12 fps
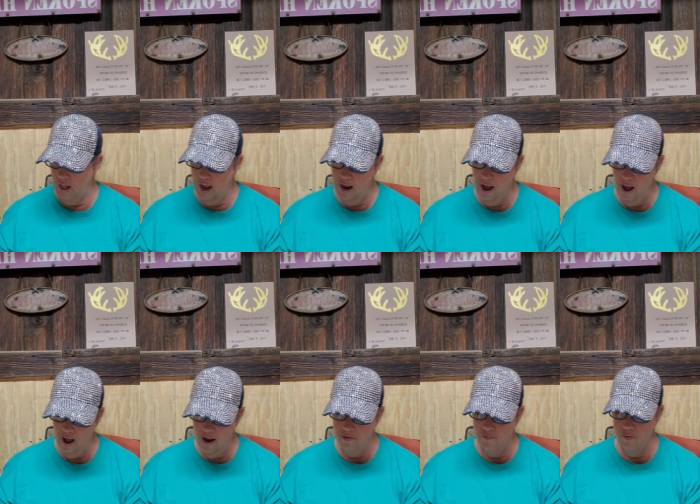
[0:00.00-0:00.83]
I
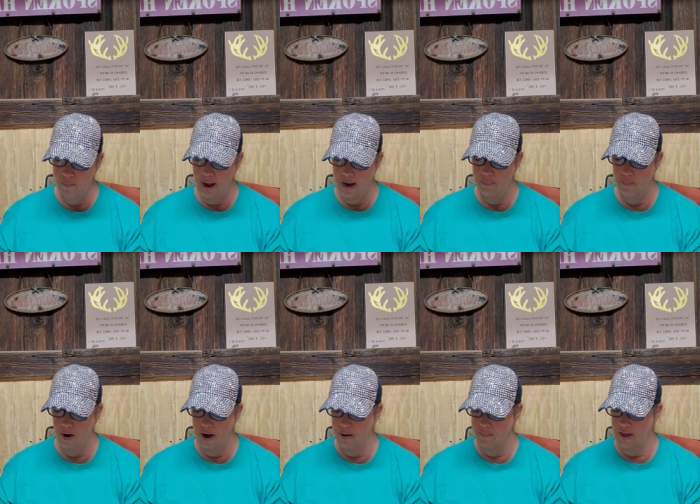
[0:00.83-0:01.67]
hide from
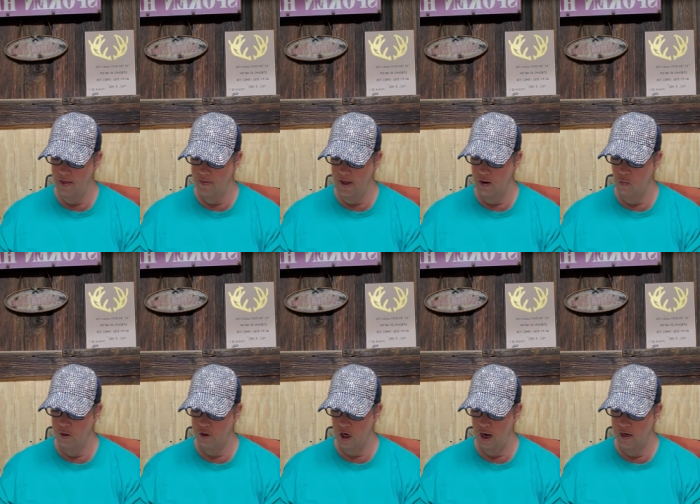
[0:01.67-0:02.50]
Abraham that thing
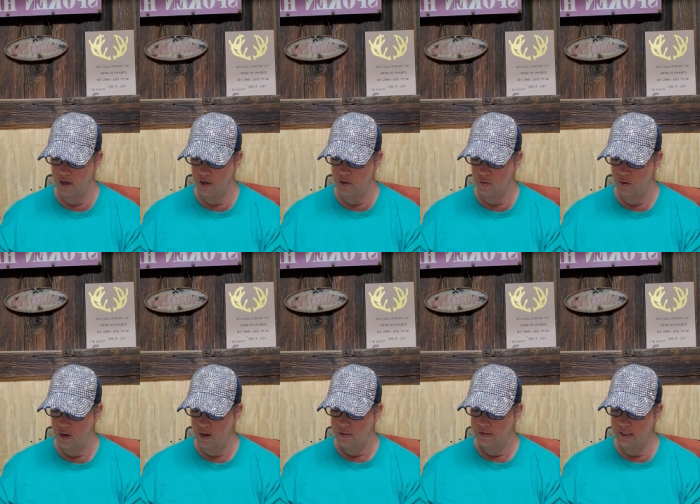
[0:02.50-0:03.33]
which I do,
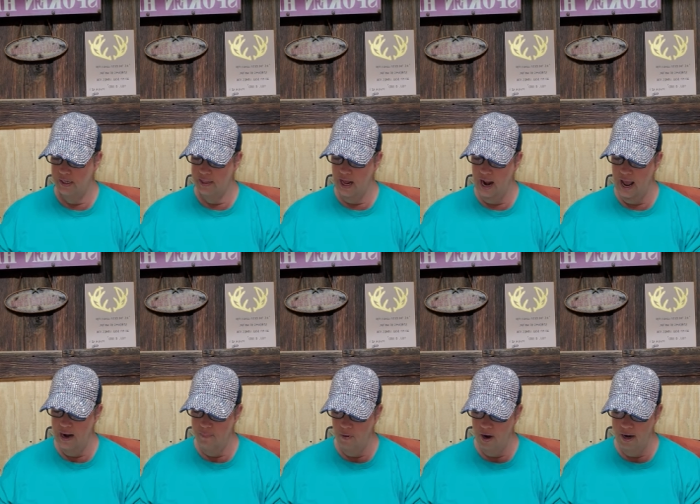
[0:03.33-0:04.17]
seeing that
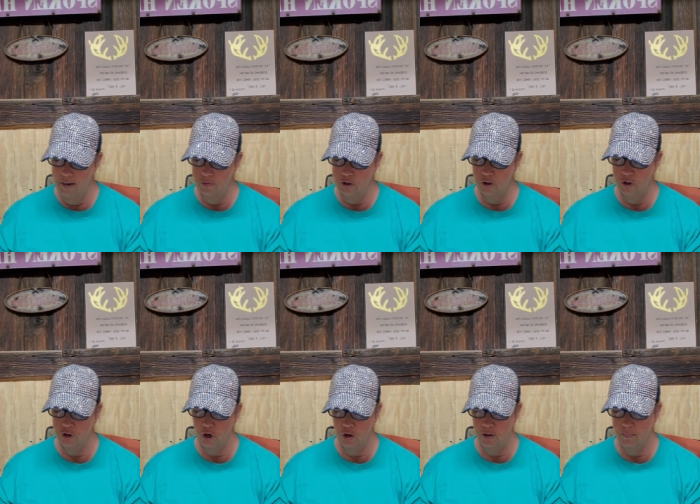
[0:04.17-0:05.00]
Abraham shall
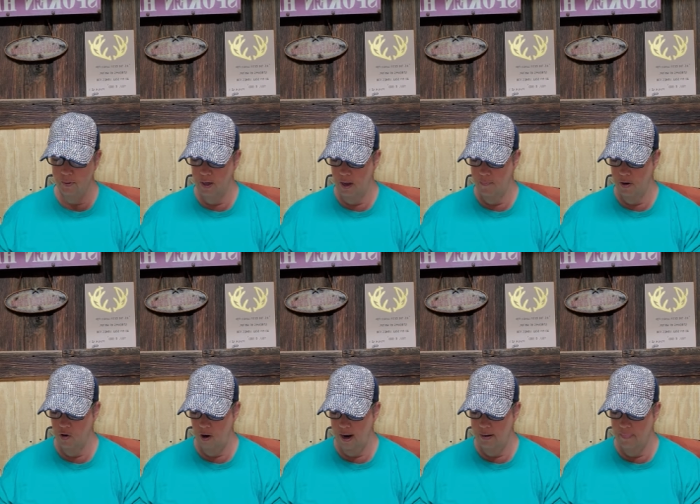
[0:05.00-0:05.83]
surely become a
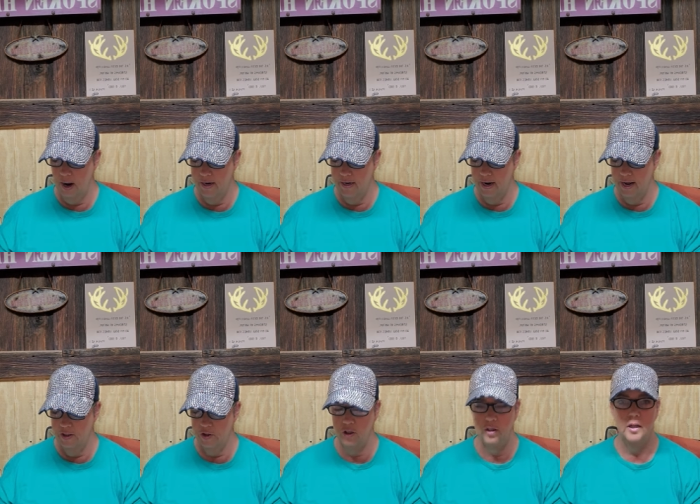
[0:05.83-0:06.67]
great mighty
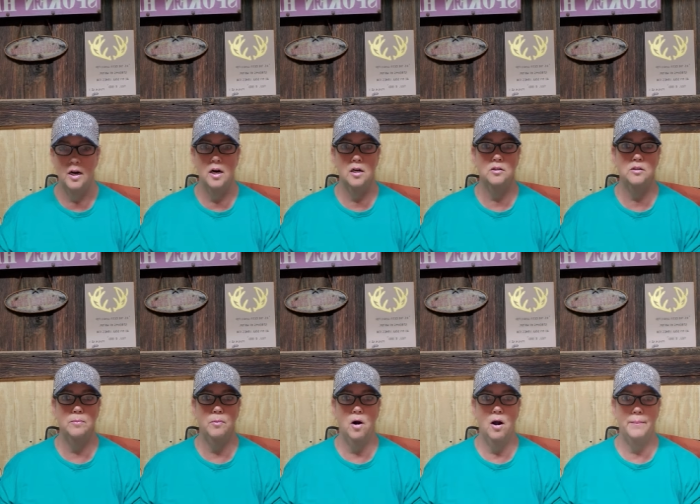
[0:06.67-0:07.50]
nation?" There's the
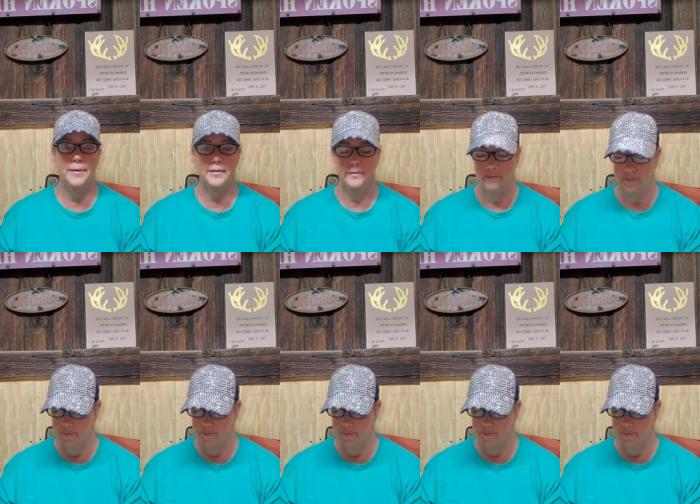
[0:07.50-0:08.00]
promise.